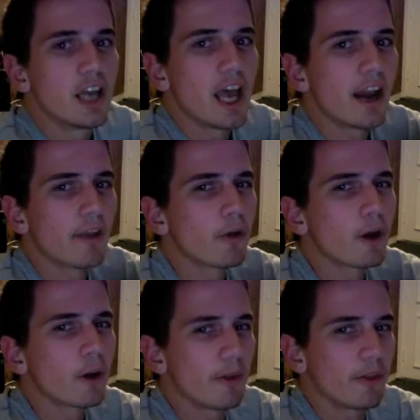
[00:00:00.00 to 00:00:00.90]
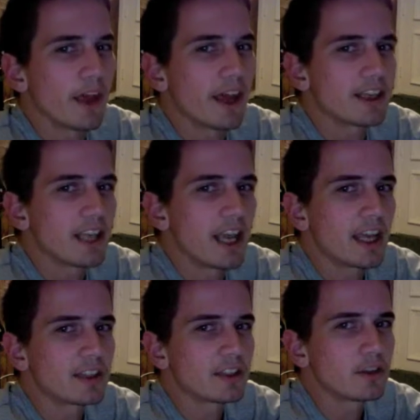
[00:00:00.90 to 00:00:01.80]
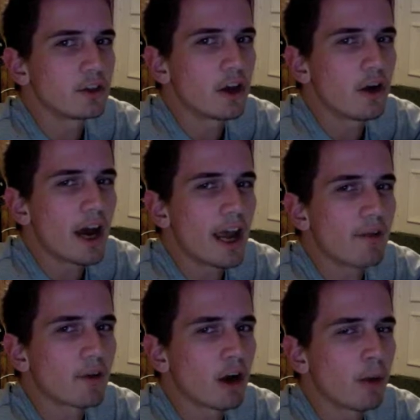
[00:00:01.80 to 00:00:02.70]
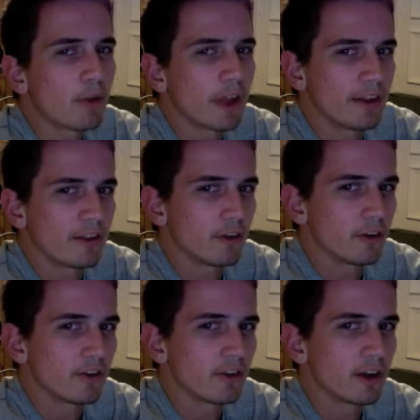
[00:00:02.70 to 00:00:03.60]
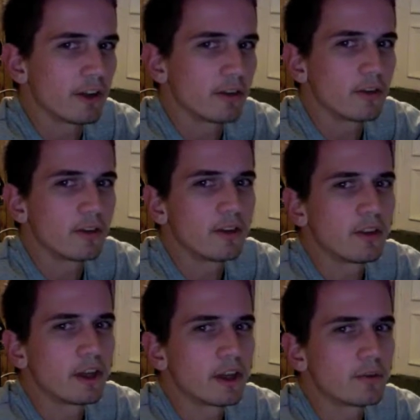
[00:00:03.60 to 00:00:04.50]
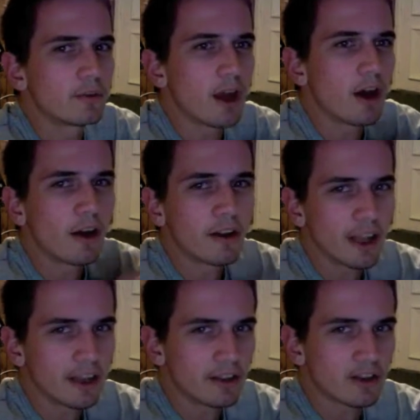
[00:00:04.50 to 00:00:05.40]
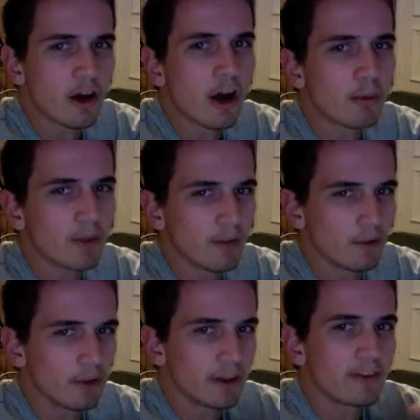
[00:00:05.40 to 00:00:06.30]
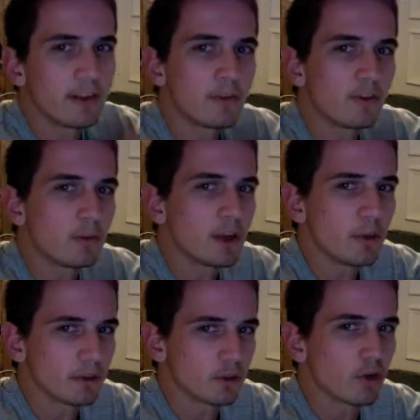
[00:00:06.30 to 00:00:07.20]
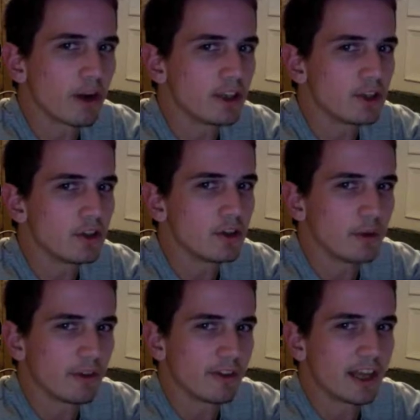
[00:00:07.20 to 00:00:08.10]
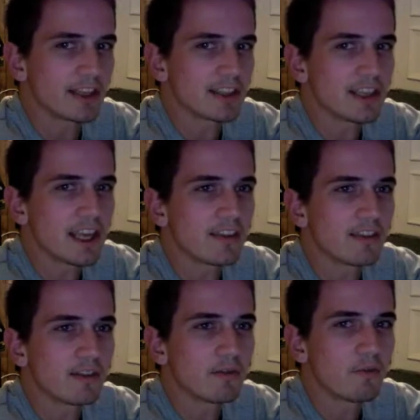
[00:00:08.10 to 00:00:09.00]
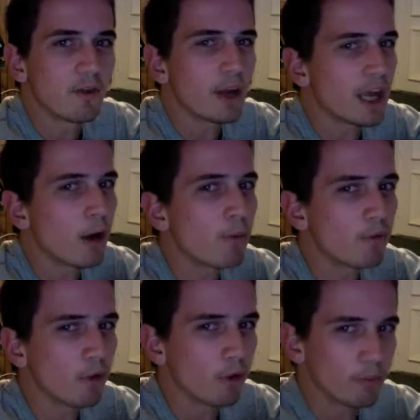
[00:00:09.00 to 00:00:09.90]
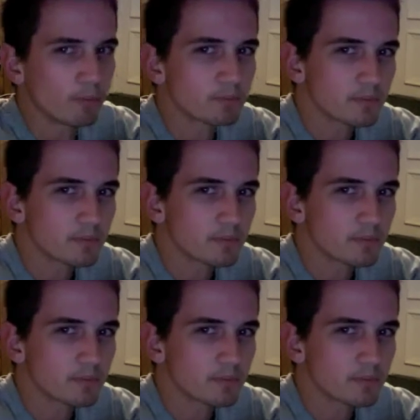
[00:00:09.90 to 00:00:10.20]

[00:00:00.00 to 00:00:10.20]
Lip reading: And I thought about that, and, I have a couple answers. On like the top level, it seems to me what they're trying to do is that it's very helpful